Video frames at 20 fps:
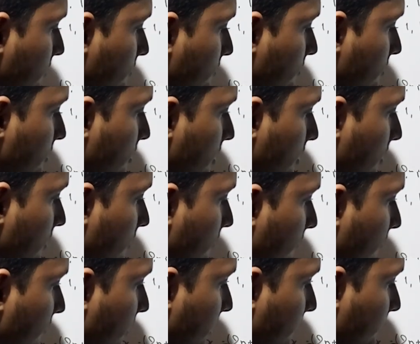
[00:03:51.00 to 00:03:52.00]
to
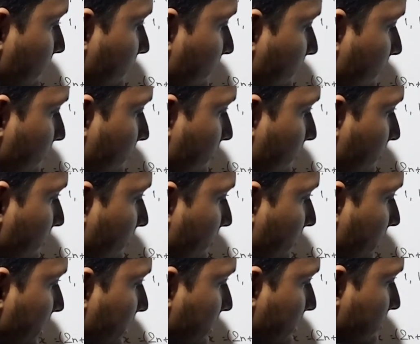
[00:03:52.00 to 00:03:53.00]
1,
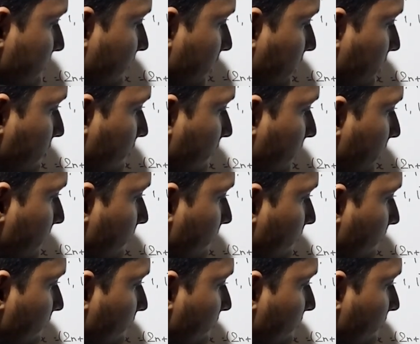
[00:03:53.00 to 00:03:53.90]
-1 to 1.